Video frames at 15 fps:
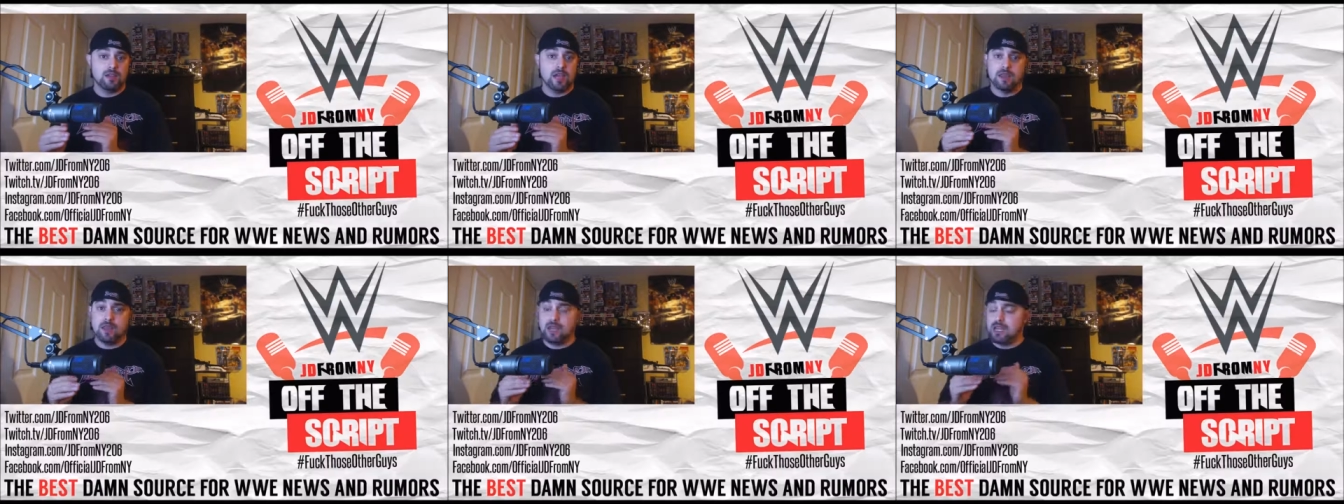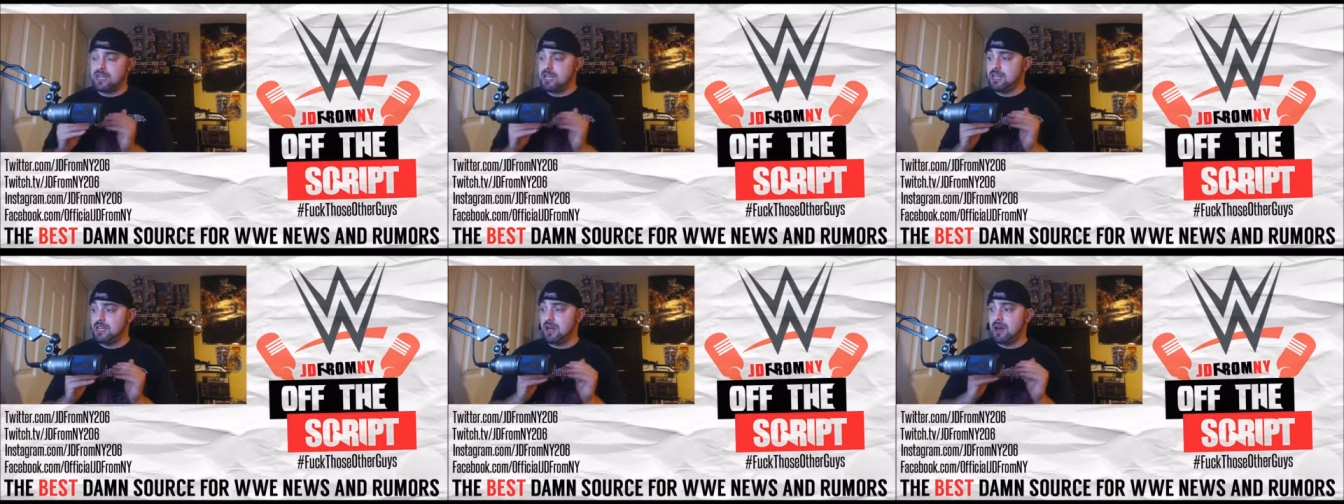and they
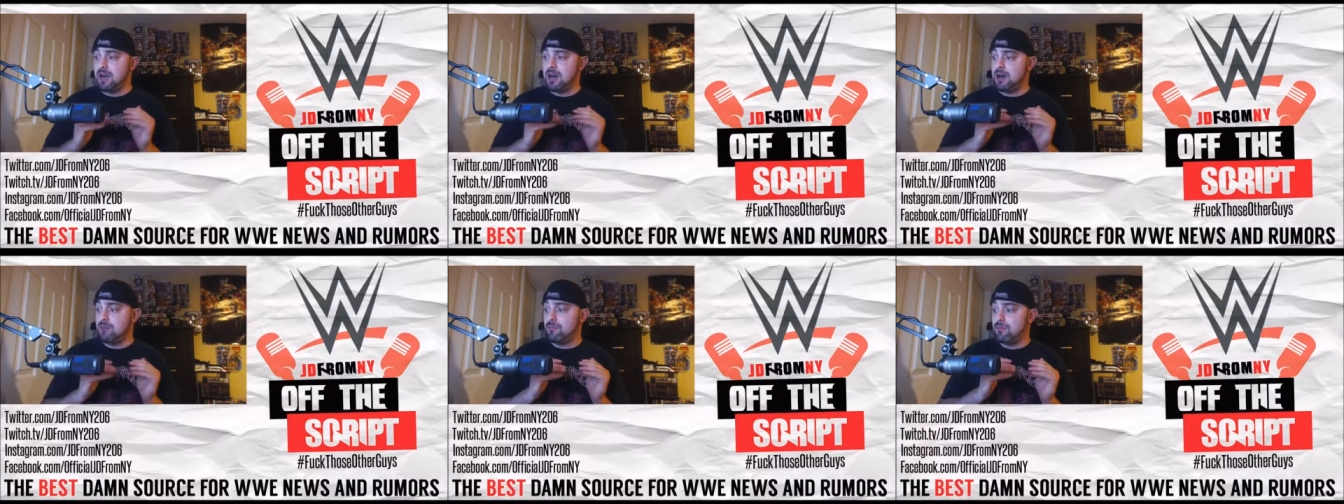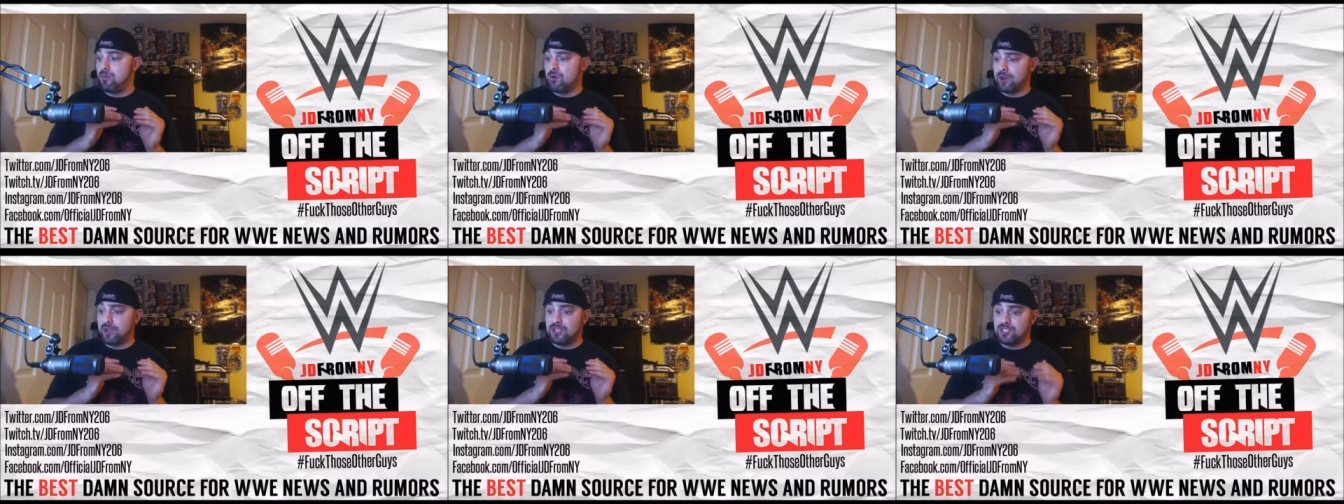need a
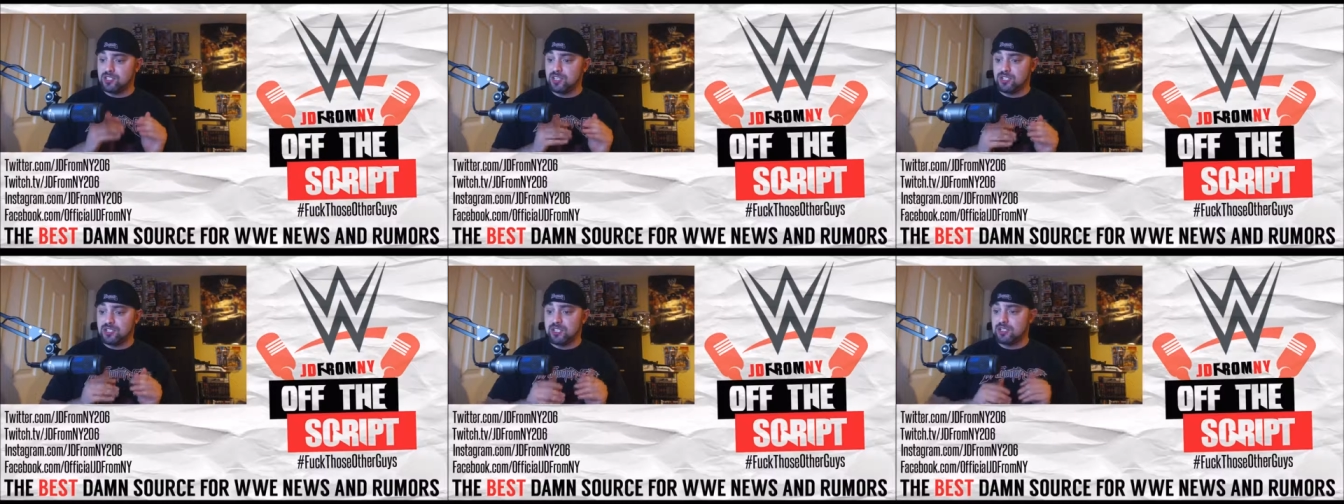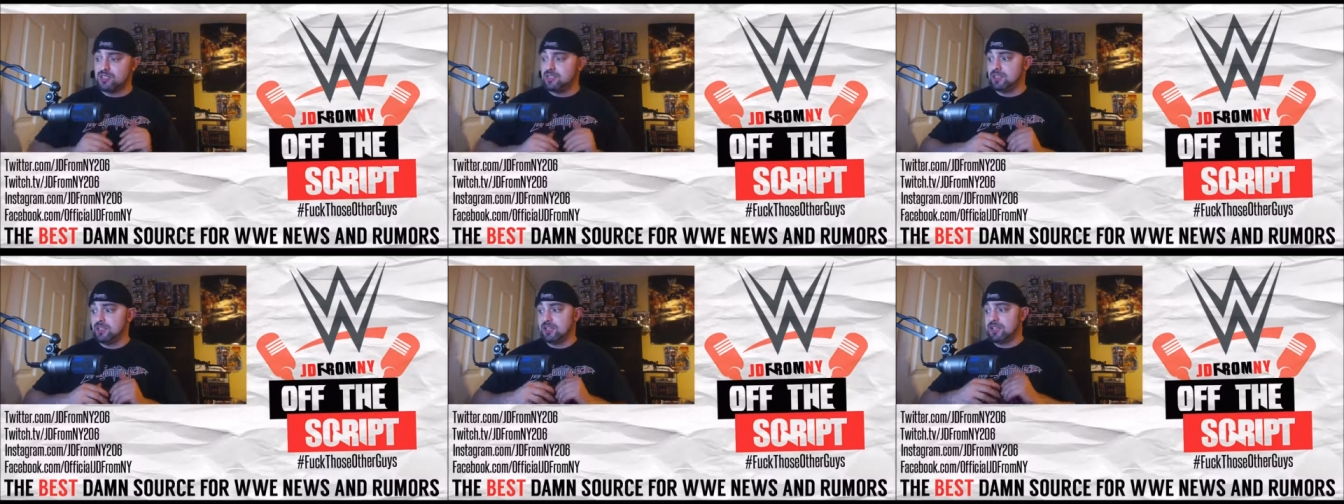more
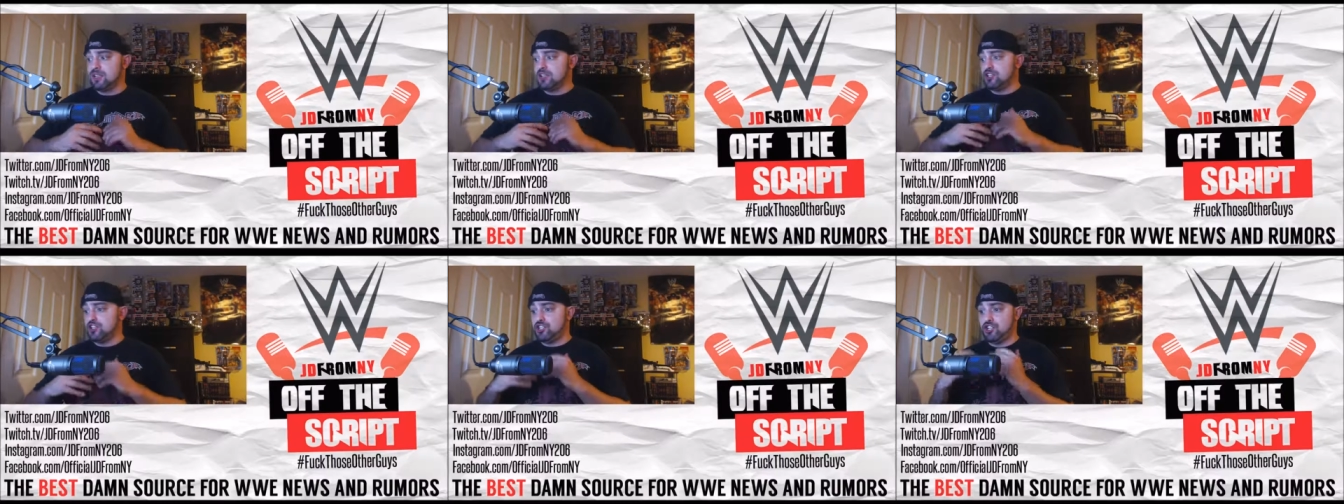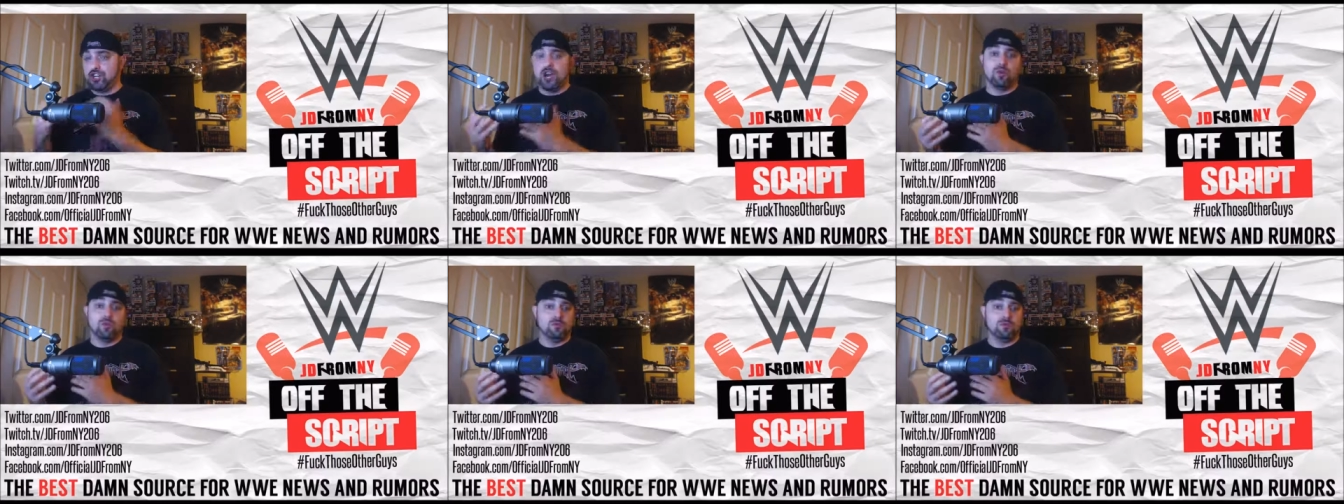consistent
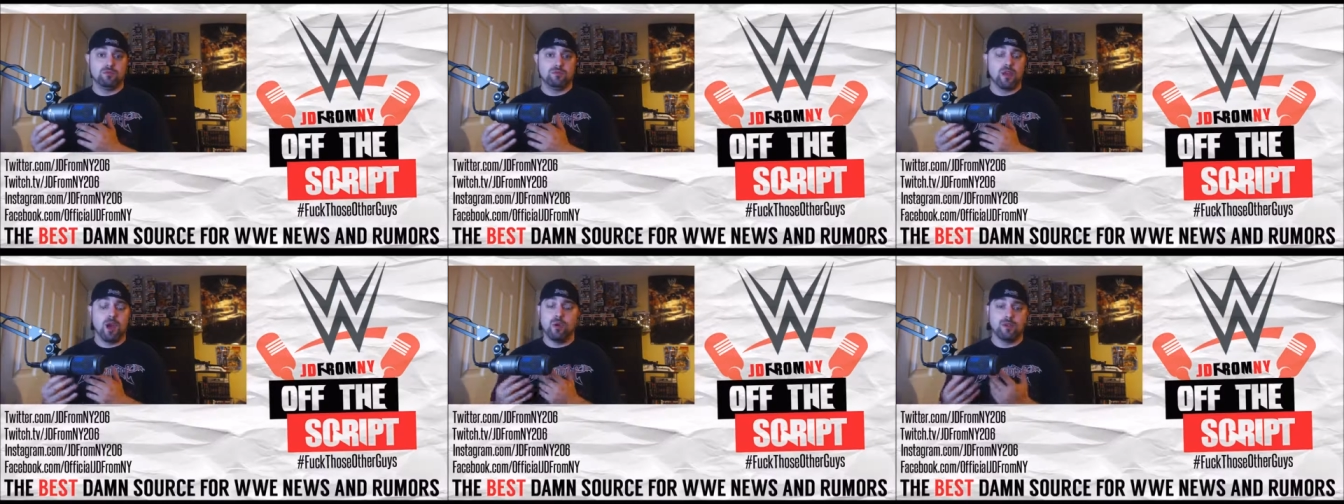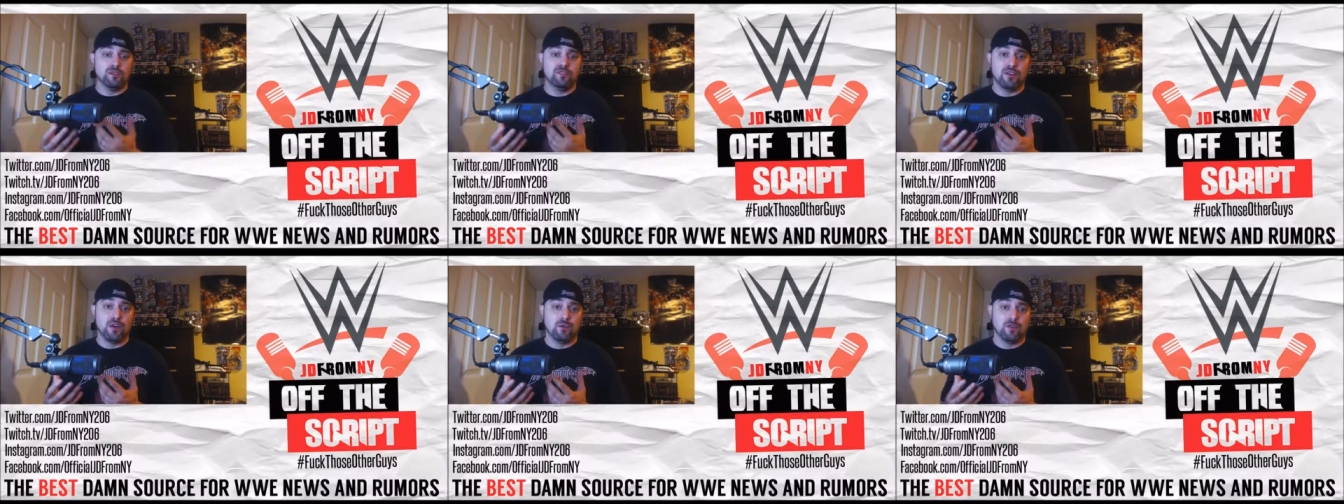show going
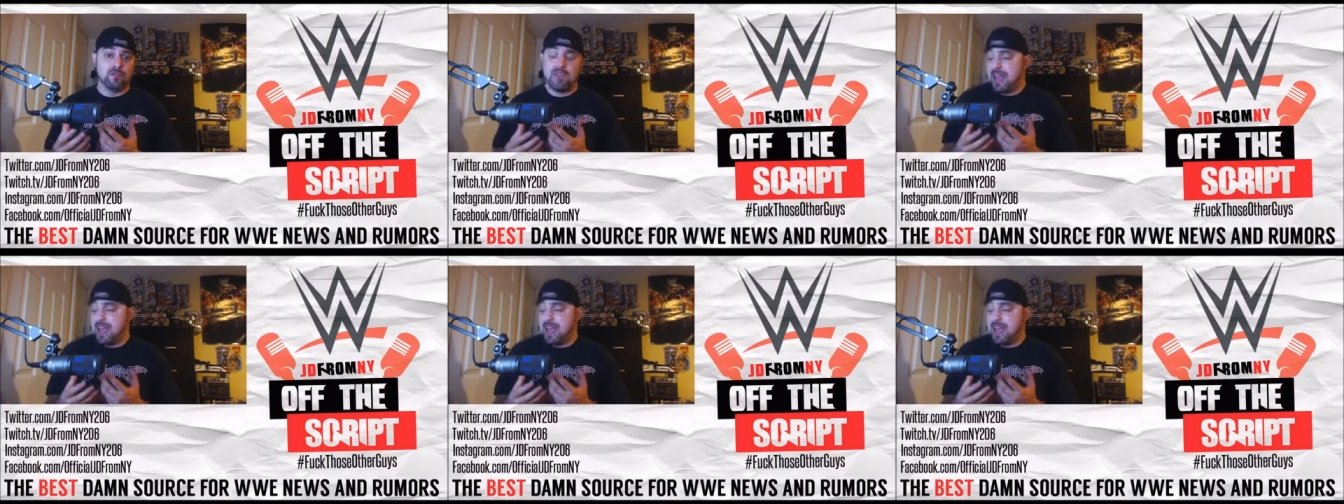forward.